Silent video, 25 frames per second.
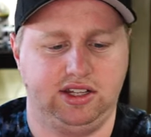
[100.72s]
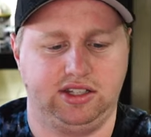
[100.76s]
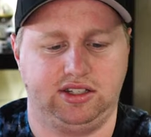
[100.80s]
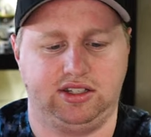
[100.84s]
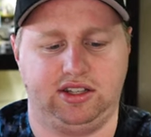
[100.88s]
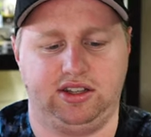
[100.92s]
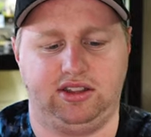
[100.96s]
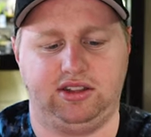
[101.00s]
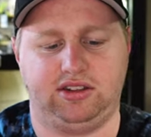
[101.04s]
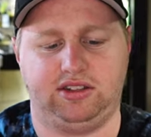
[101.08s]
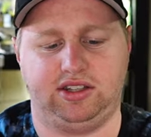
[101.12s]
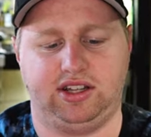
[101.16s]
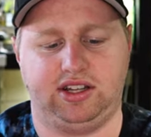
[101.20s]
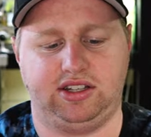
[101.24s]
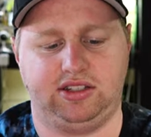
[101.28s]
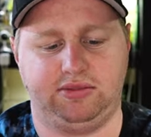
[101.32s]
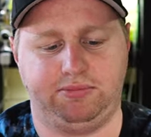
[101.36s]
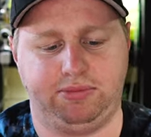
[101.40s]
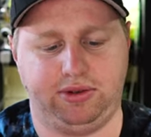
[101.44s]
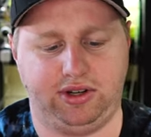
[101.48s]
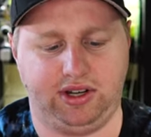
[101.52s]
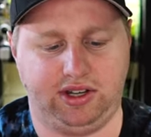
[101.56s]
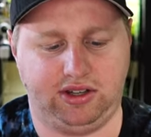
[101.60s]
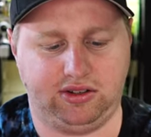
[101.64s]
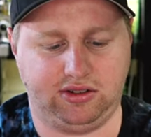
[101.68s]
So I thought that was a
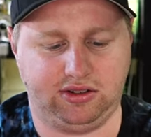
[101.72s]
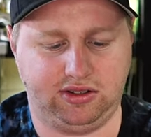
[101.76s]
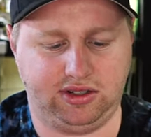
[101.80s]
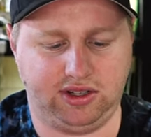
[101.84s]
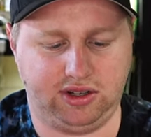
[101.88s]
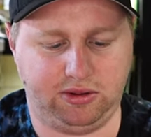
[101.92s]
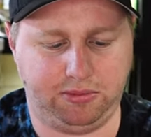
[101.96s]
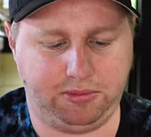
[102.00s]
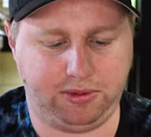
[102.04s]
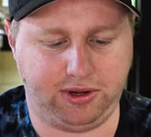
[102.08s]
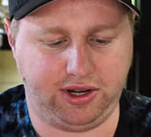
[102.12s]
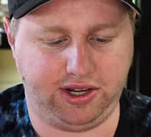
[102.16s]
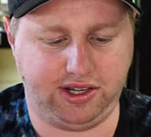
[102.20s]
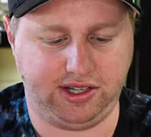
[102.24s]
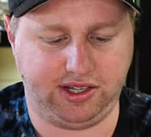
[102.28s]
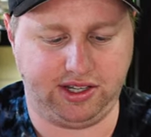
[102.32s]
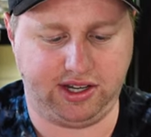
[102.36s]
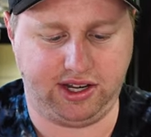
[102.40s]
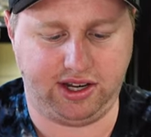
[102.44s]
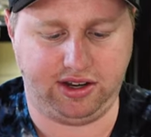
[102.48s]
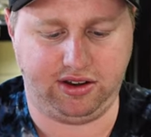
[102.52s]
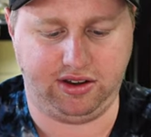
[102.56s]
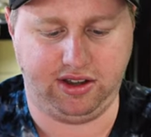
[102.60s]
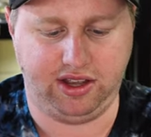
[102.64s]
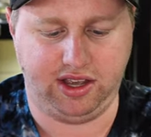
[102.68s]
pretty cool little print
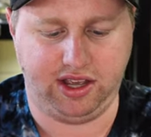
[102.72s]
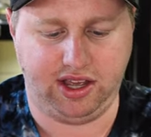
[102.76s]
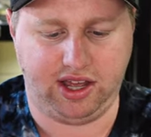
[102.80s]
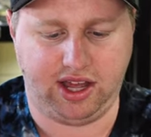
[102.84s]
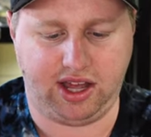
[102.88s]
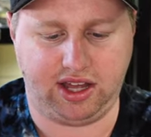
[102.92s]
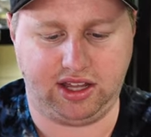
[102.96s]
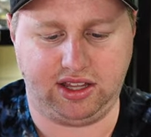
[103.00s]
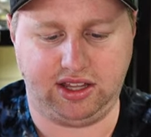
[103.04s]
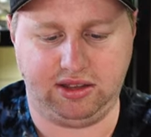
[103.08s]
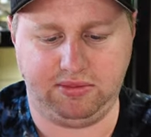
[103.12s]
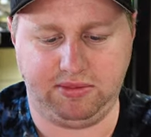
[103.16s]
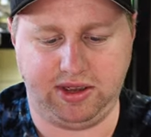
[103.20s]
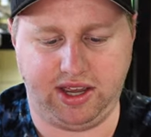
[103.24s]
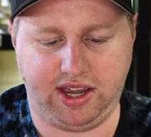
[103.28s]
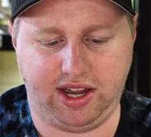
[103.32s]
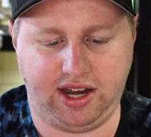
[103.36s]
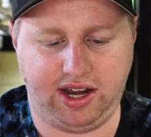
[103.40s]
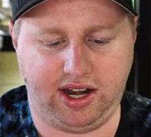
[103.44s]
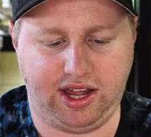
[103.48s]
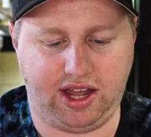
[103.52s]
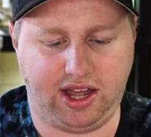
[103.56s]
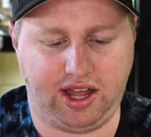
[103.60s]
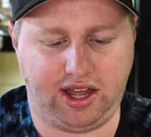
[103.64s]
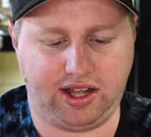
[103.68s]
and Ugly
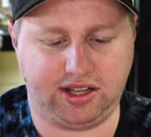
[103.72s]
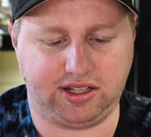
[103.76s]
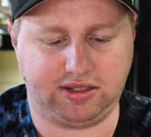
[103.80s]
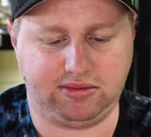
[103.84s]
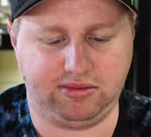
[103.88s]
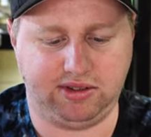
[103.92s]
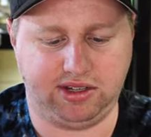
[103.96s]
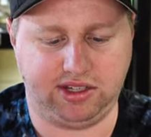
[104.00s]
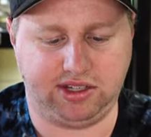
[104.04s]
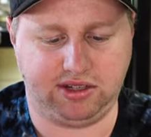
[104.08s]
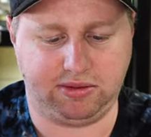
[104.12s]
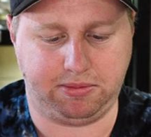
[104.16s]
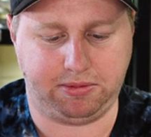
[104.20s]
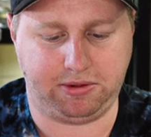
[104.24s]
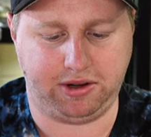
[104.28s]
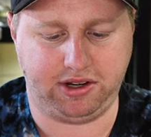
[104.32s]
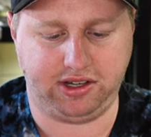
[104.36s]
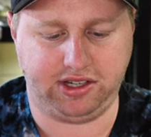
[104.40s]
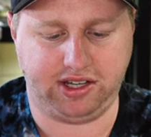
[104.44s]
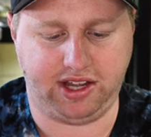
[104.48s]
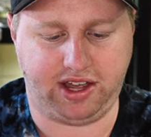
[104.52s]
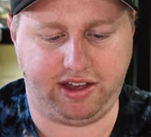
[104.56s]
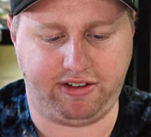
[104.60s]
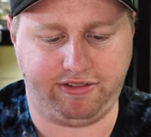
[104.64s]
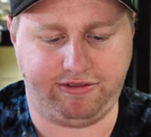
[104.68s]
Man asked me to
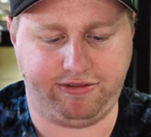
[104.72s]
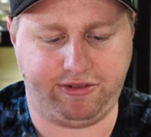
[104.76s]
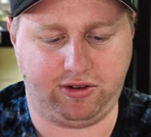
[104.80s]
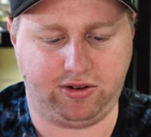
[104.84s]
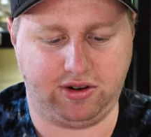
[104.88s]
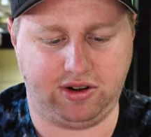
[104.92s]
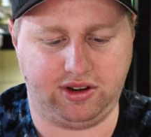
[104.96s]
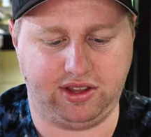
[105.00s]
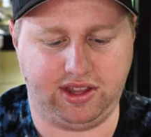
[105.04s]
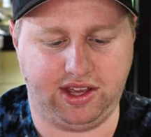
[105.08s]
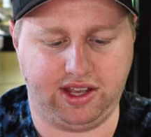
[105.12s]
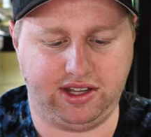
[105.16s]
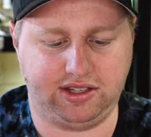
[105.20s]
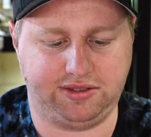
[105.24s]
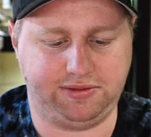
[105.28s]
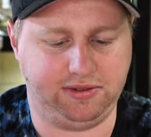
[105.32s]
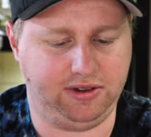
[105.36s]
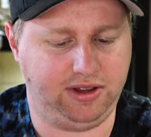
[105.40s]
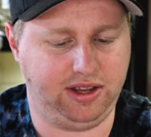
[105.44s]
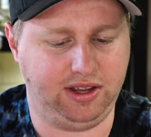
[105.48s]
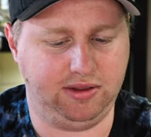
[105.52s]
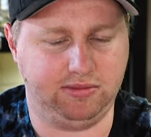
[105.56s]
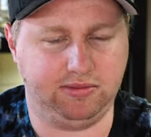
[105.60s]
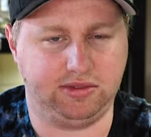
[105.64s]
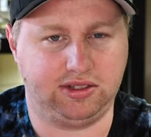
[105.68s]
print out 4 of these for
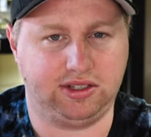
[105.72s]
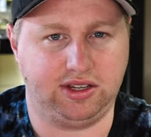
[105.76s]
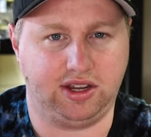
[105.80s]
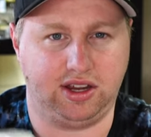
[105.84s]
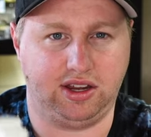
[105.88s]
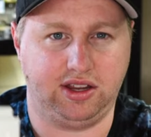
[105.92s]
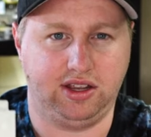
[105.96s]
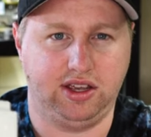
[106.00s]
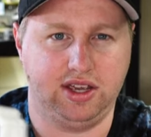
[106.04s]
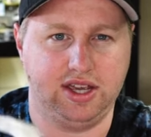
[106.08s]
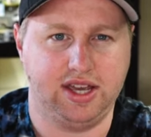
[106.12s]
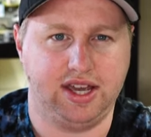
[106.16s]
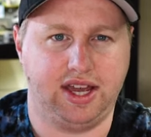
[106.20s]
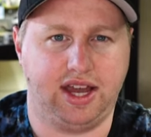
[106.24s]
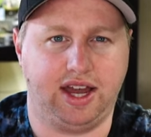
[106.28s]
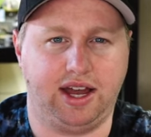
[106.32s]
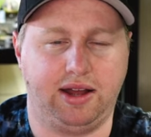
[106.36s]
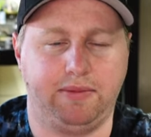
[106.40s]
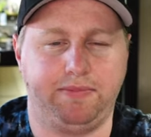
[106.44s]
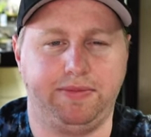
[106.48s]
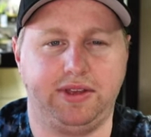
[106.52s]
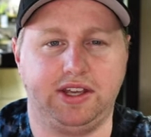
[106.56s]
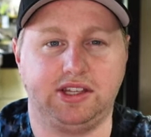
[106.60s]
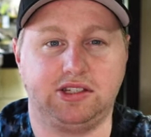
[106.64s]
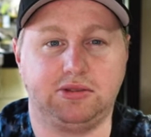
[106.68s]
him. So
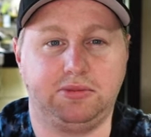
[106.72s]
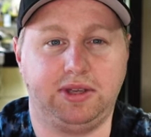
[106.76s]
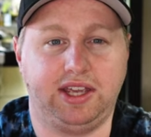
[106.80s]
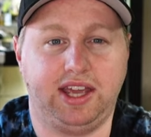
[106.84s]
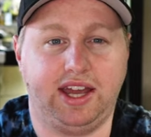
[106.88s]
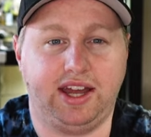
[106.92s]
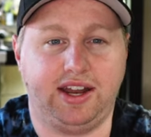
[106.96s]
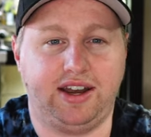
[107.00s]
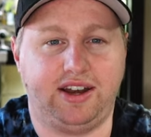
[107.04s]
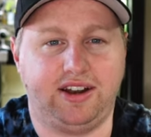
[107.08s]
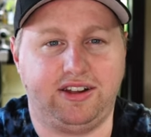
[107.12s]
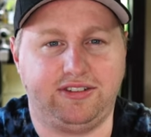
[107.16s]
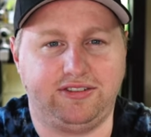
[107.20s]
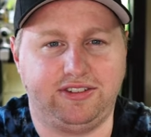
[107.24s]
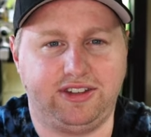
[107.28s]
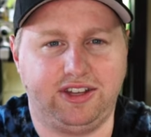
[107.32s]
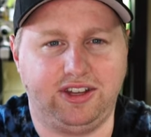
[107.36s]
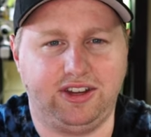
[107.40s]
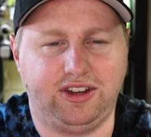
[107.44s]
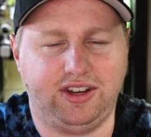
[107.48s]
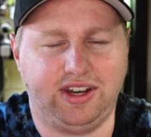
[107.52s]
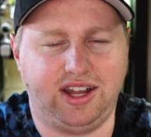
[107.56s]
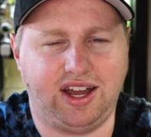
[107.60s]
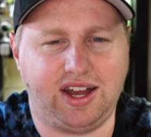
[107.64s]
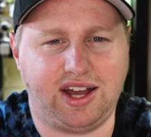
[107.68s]
these will be headed off to
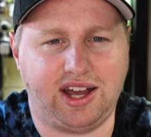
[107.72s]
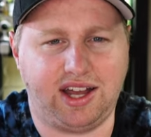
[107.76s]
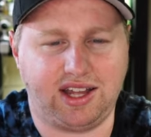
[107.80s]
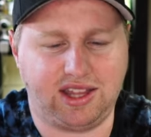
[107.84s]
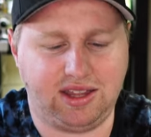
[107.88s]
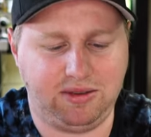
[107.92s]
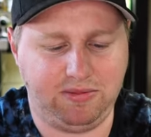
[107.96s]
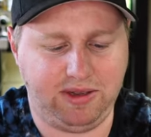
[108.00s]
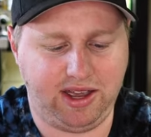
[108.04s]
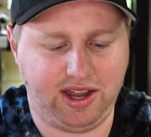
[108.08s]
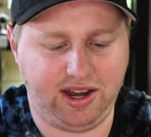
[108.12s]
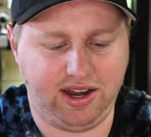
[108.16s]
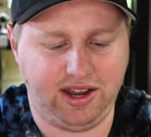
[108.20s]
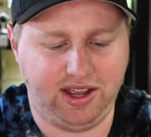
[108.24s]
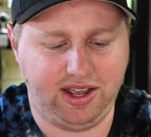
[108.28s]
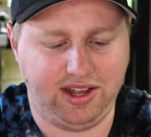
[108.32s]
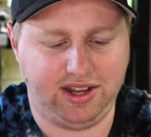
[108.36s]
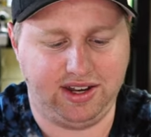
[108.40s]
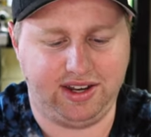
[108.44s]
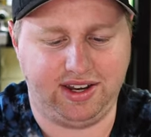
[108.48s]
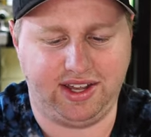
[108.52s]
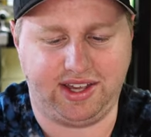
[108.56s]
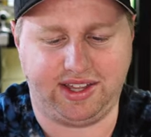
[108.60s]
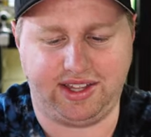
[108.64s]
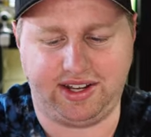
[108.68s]
you now, Ugly Man,
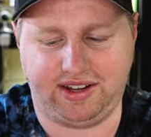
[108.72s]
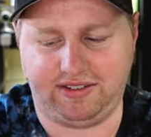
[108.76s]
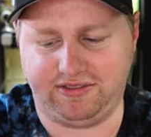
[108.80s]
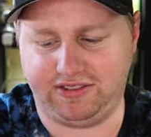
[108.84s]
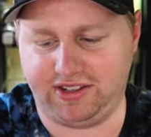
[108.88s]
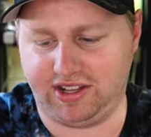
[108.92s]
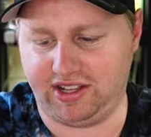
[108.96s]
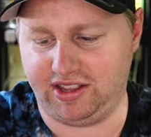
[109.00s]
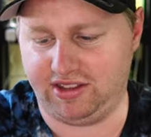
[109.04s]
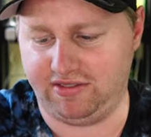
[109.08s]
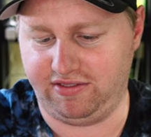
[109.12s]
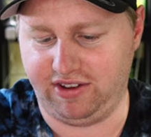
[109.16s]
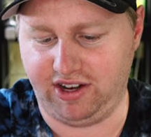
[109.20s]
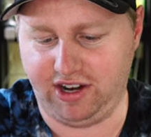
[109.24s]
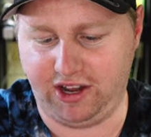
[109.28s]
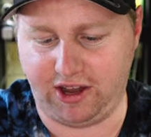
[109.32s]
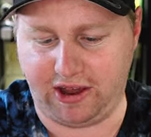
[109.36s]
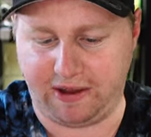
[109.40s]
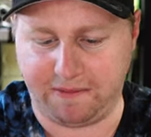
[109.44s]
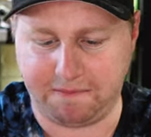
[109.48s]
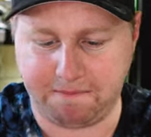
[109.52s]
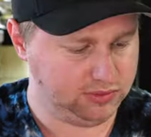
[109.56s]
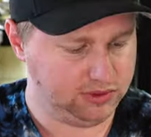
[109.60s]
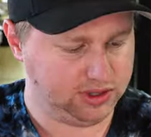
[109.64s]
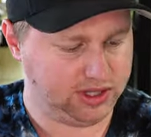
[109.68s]
now that I've done the
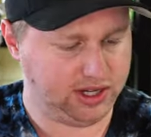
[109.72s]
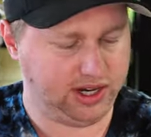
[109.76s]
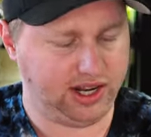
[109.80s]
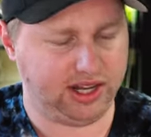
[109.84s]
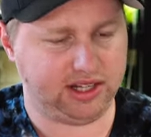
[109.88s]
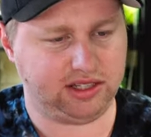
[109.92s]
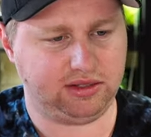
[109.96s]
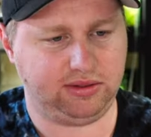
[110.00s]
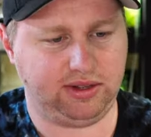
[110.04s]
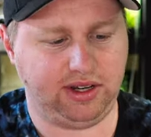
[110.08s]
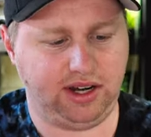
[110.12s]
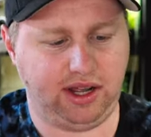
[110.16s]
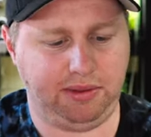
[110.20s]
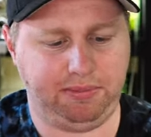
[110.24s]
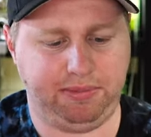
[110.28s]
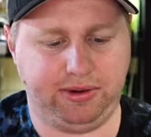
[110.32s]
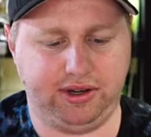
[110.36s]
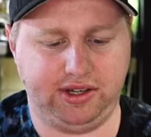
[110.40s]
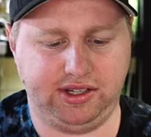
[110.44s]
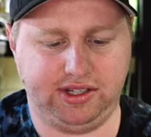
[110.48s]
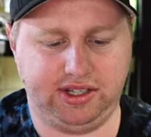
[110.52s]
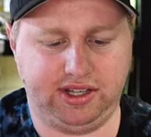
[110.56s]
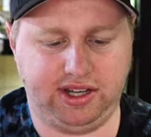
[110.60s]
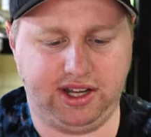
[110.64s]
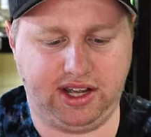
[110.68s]
video. The next one I
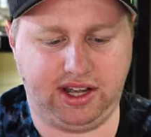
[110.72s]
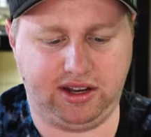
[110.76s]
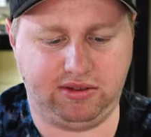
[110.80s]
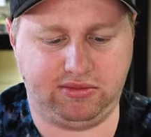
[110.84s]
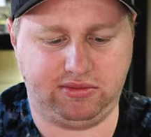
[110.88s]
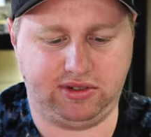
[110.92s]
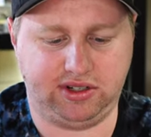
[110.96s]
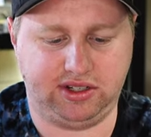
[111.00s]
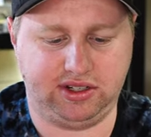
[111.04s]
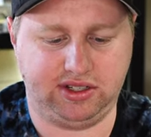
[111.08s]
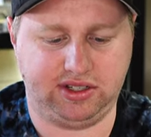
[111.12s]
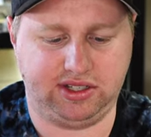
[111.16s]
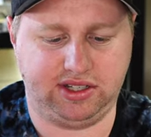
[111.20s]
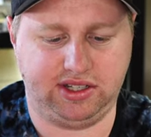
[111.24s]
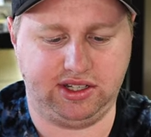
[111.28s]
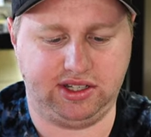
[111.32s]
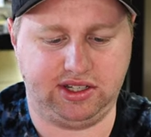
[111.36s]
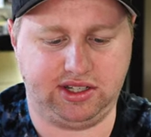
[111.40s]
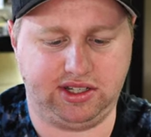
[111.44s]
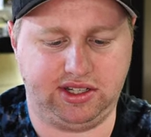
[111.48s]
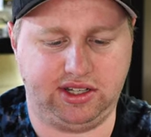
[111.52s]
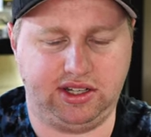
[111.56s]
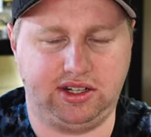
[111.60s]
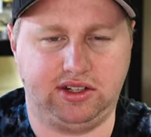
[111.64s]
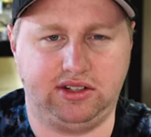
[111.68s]
printed out was
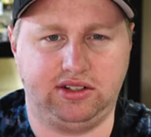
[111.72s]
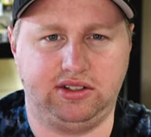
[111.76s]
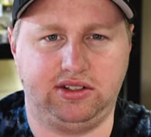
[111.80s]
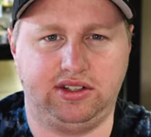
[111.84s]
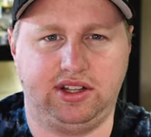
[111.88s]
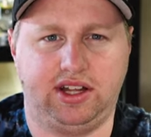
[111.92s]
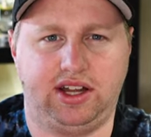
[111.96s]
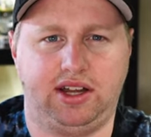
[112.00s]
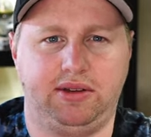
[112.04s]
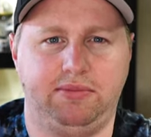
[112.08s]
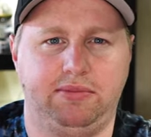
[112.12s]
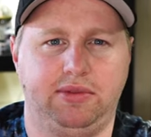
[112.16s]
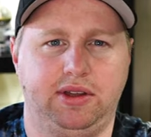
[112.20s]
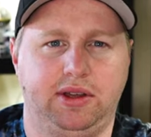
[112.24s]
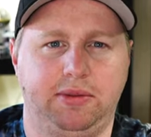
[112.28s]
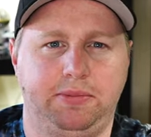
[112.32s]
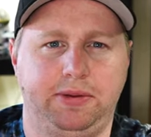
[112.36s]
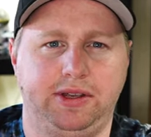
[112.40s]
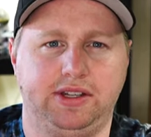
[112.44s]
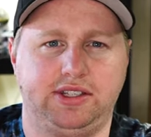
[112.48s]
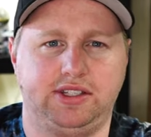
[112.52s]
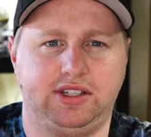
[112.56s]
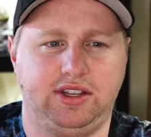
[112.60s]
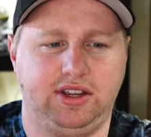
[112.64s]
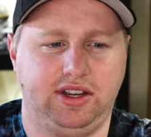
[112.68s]
this little
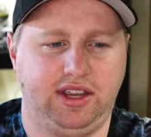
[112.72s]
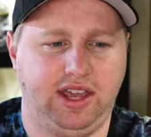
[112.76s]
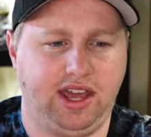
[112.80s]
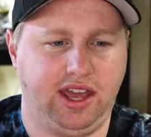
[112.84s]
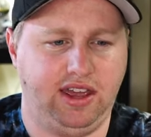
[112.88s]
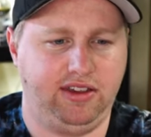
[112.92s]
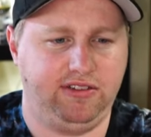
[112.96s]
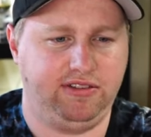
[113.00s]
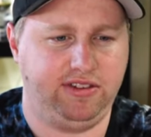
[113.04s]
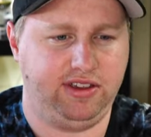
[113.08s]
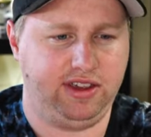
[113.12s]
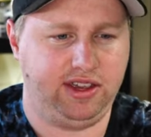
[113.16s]
Episto cave